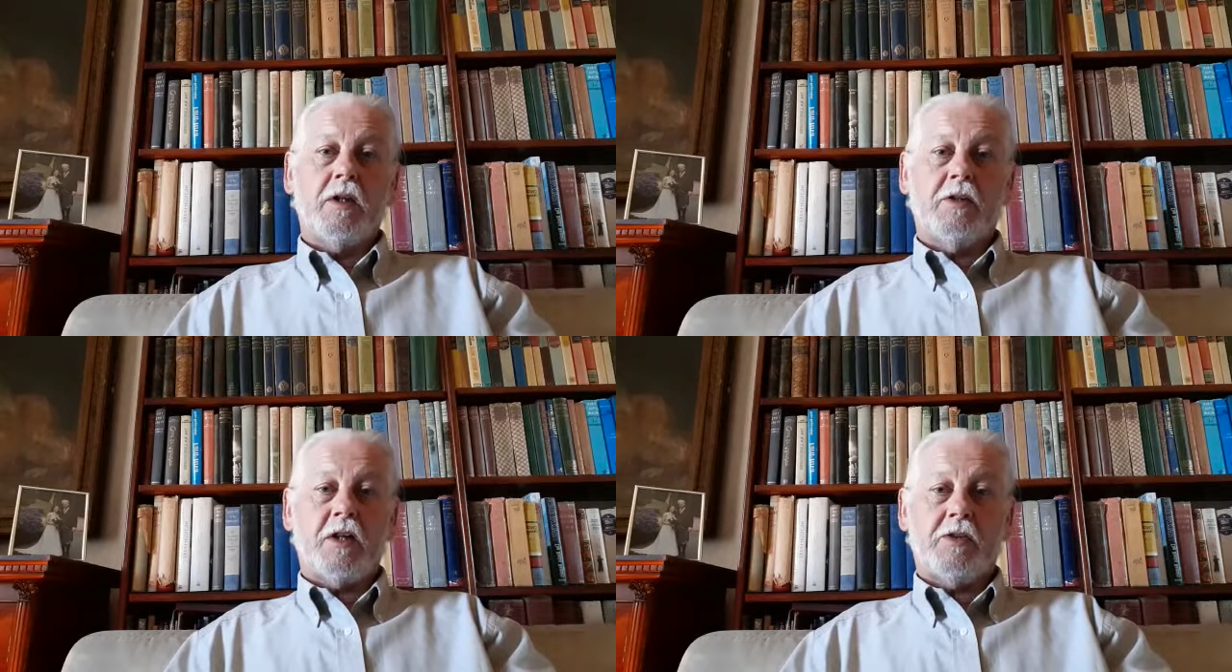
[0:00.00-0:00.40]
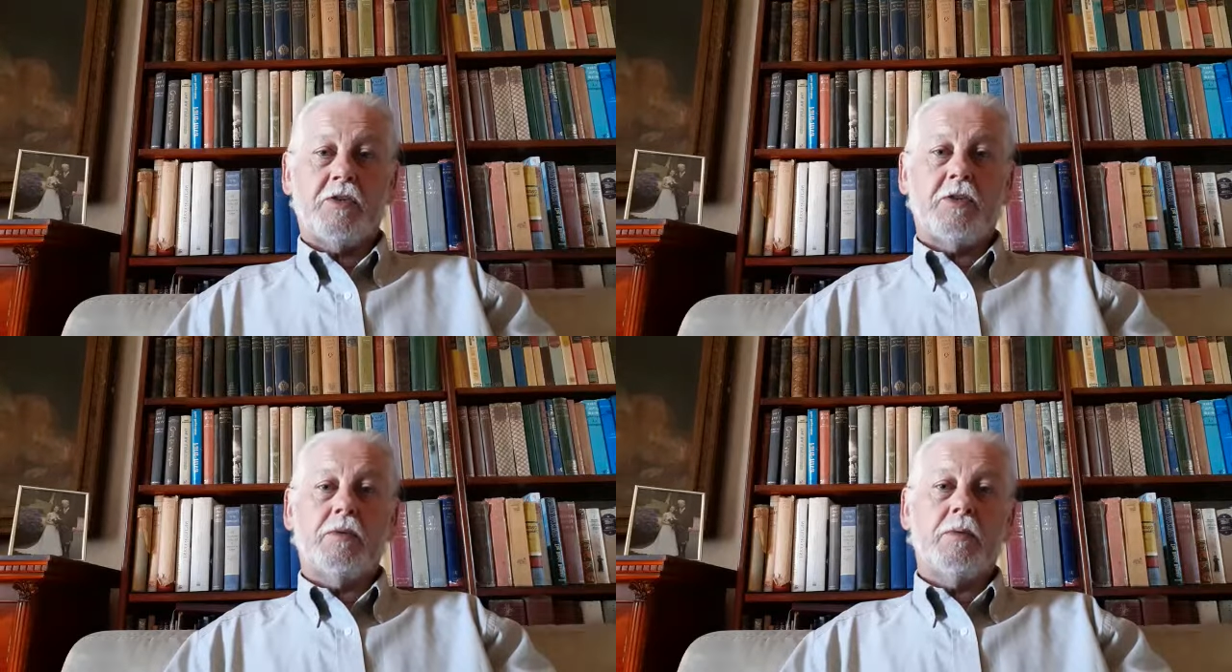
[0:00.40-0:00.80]
It has
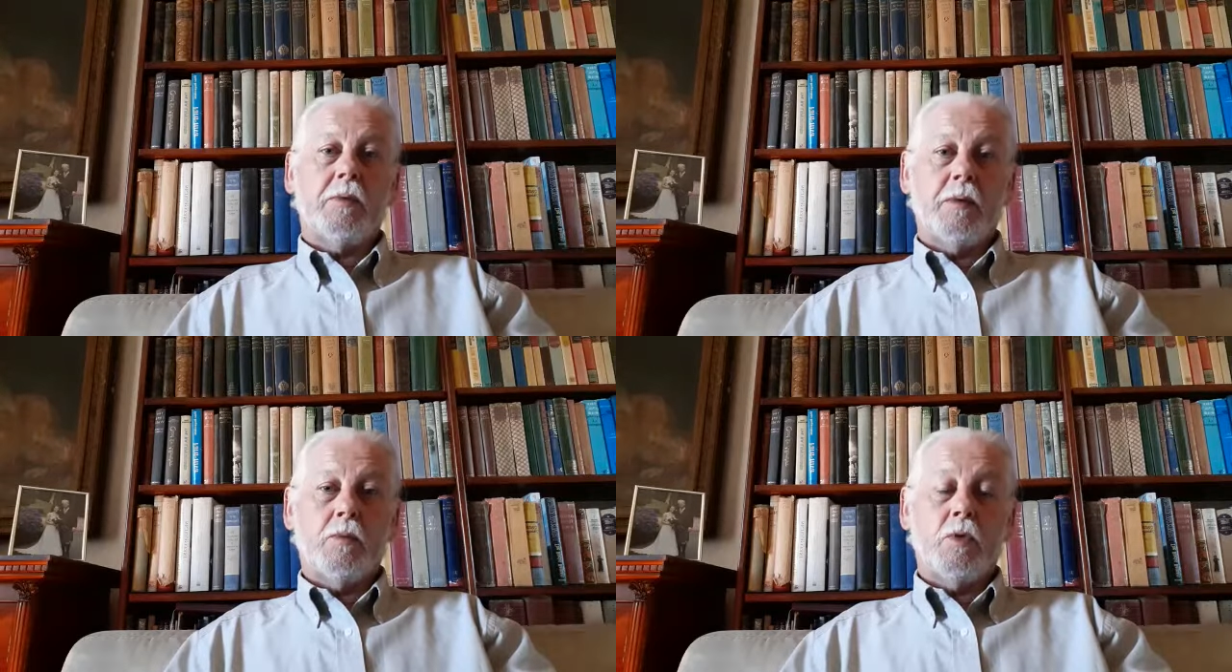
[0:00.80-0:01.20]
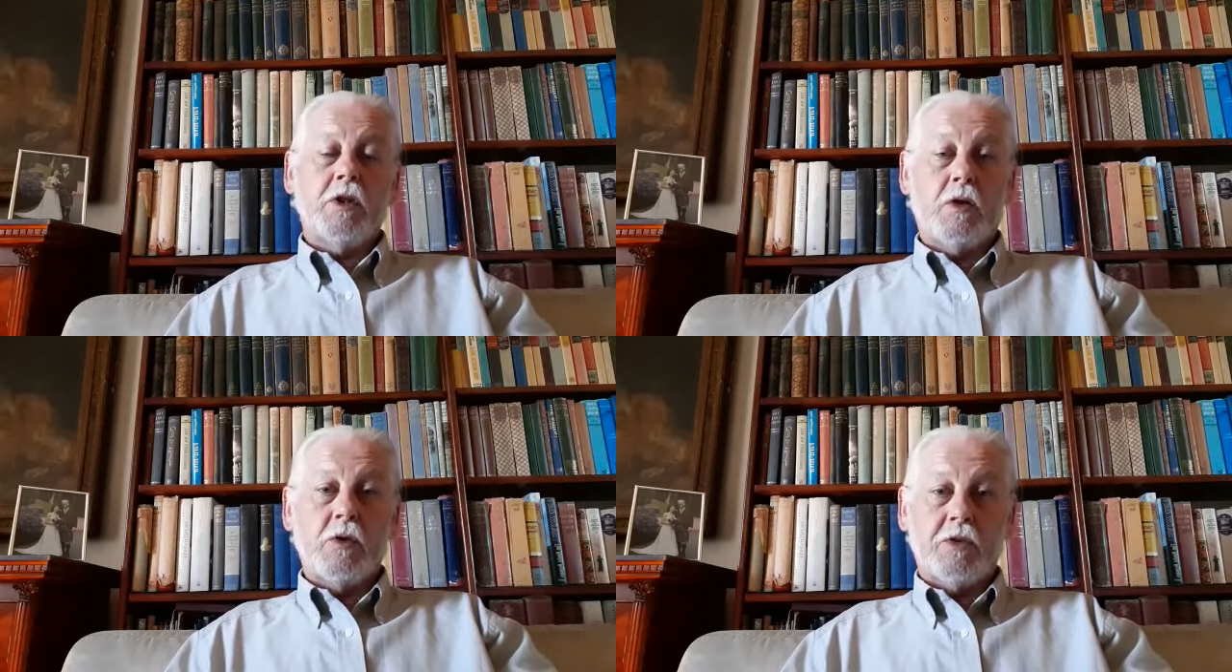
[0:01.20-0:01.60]
to. We
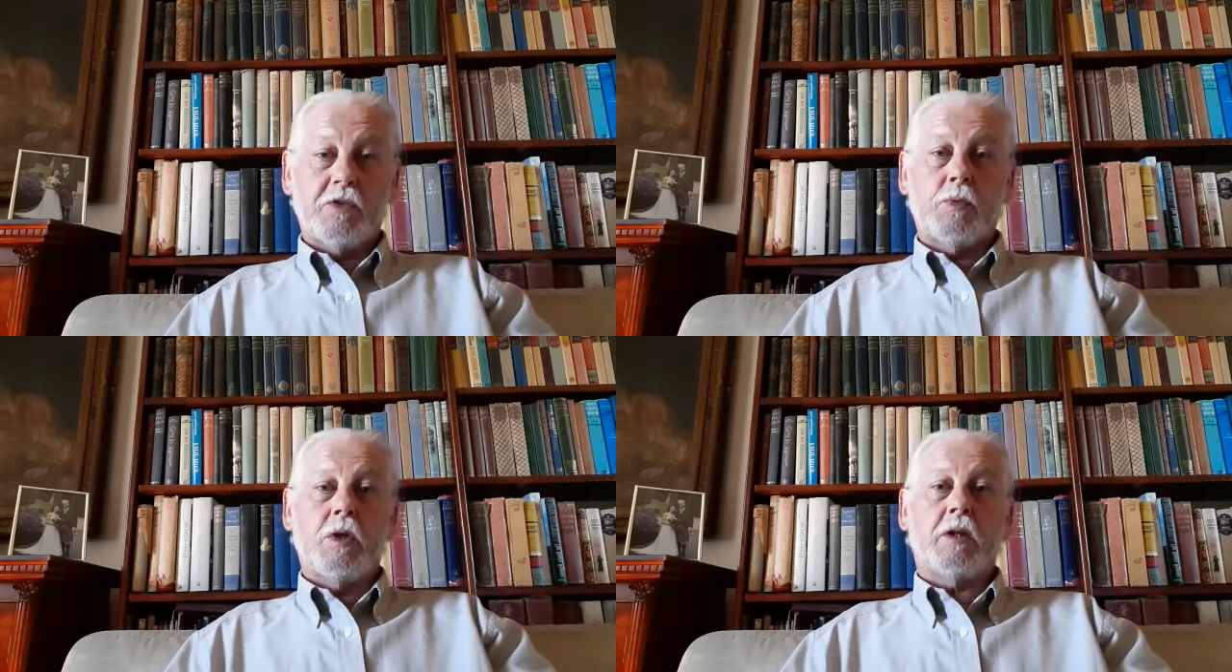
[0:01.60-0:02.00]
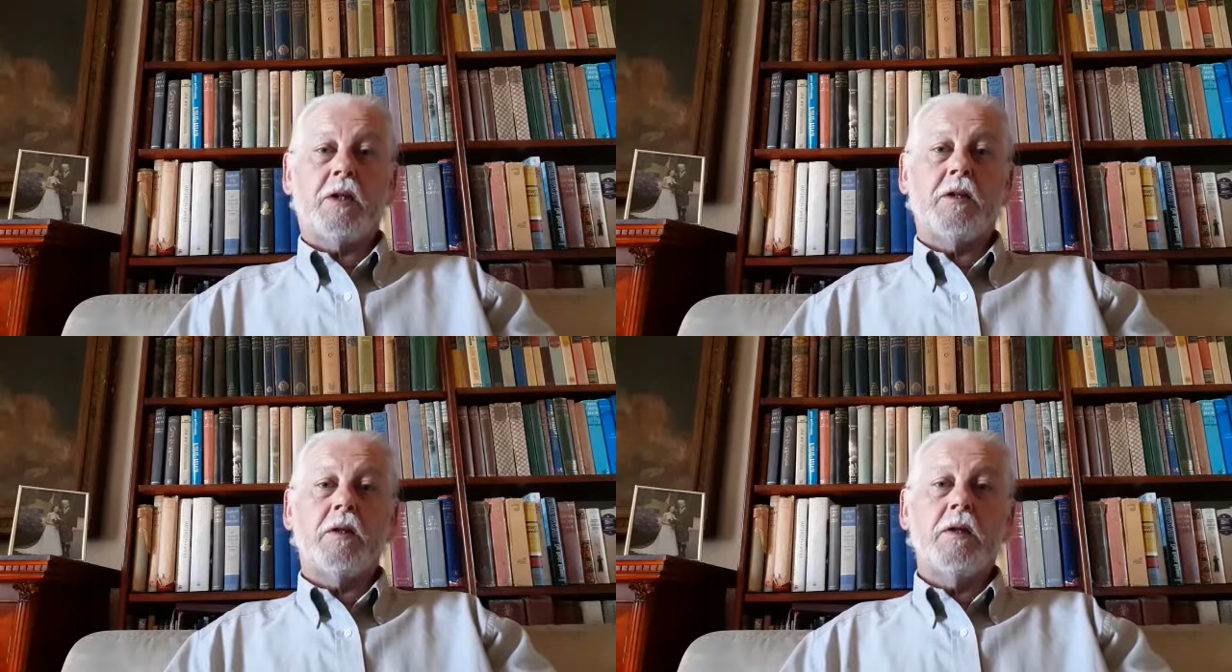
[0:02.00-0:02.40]
know that it's
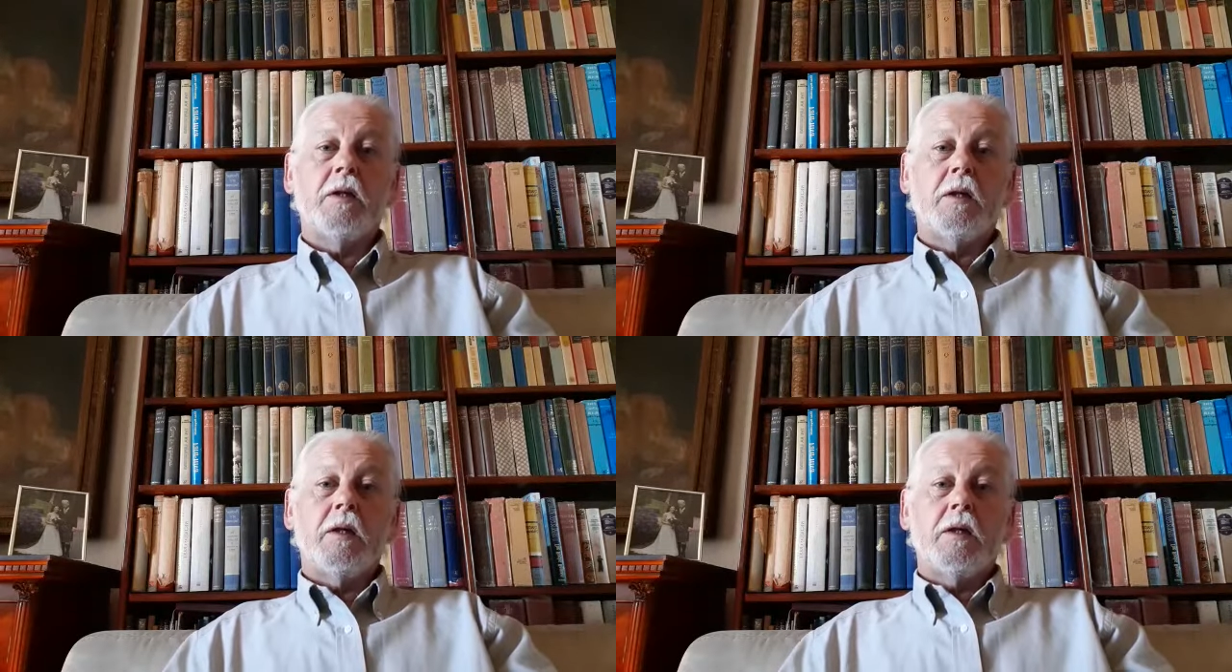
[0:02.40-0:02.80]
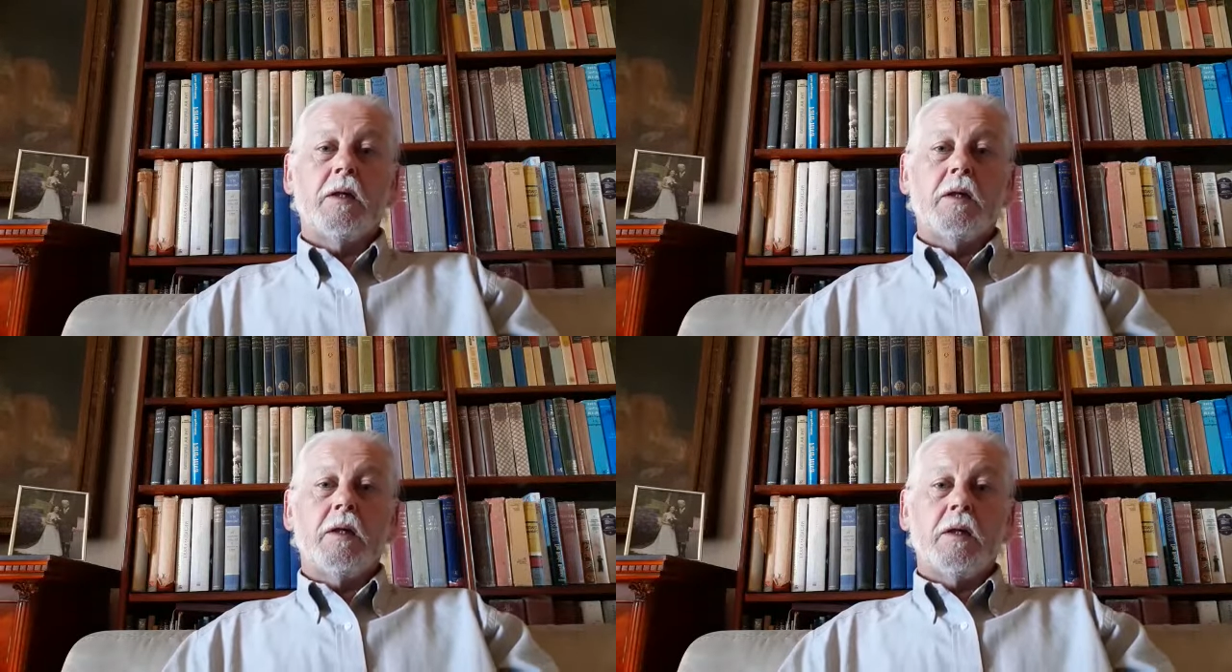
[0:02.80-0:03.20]
working.
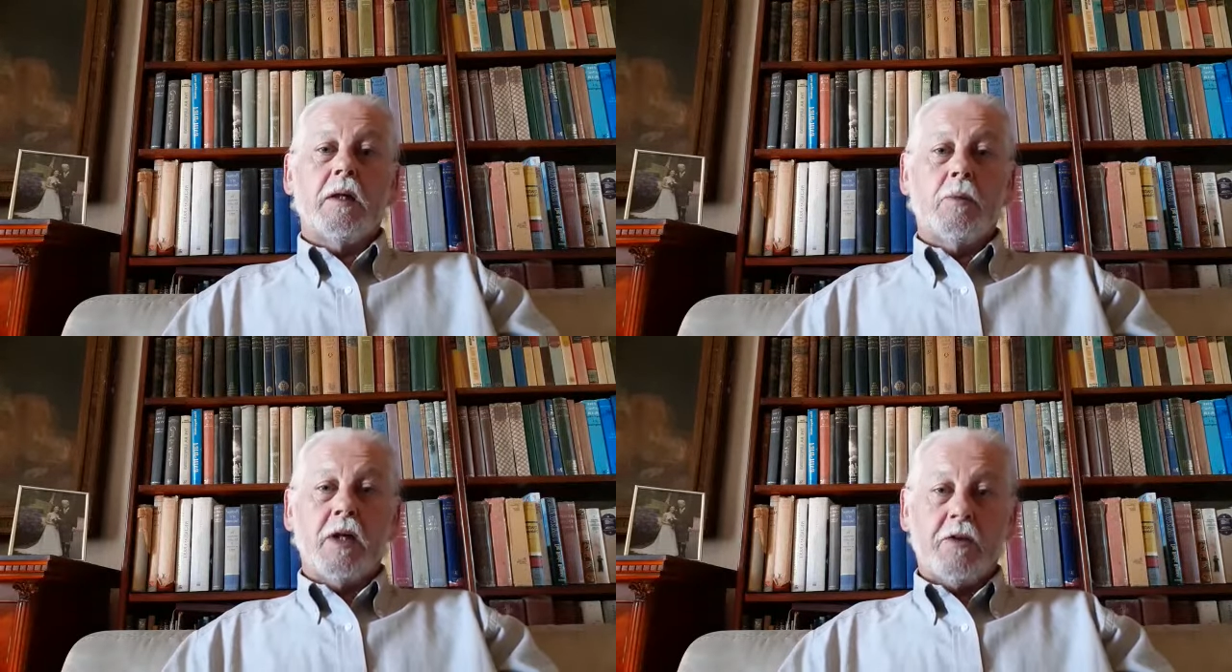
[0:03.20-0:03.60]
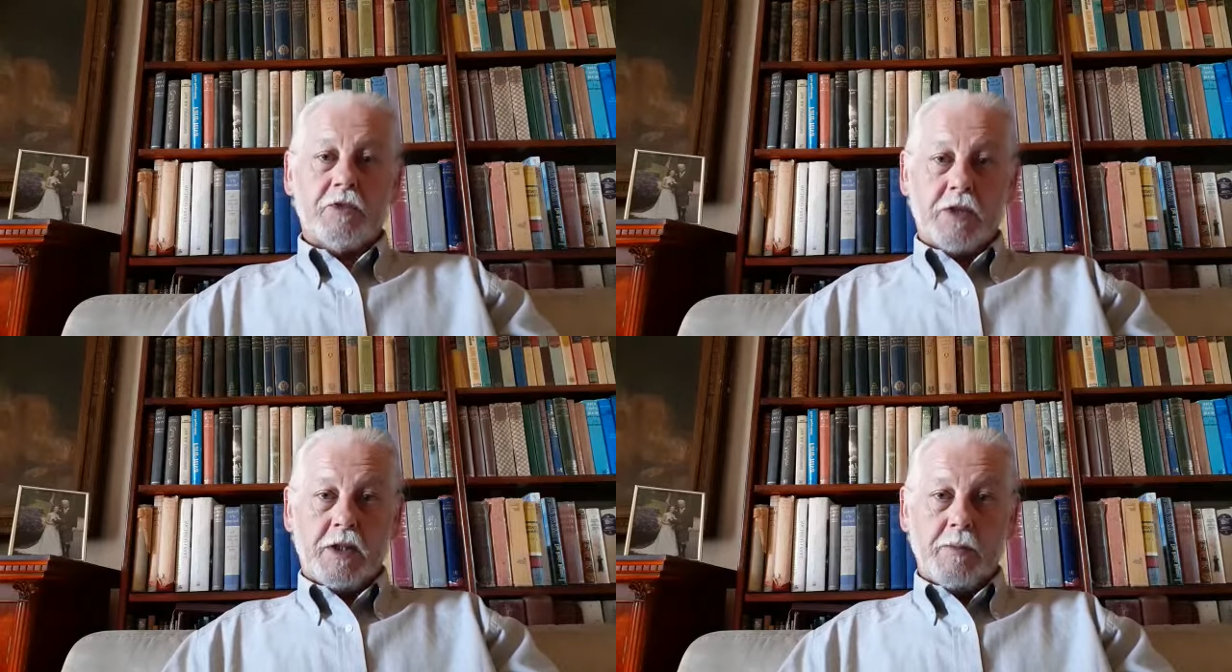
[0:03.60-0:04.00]
And we have
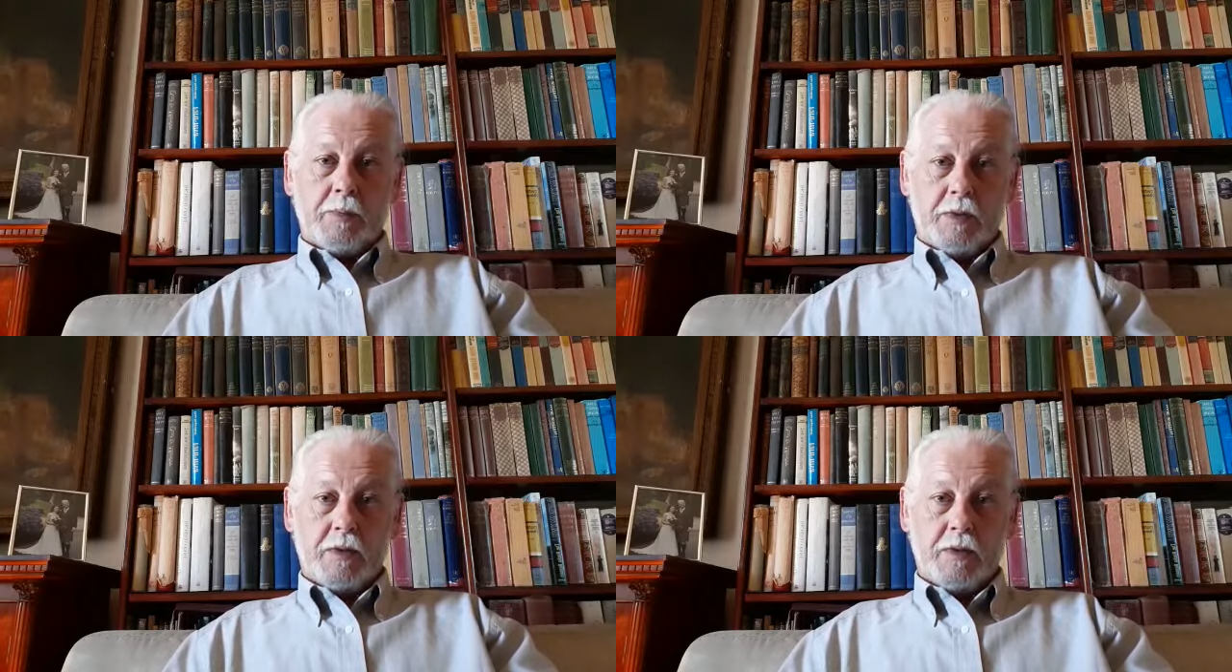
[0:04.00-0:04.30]
to keep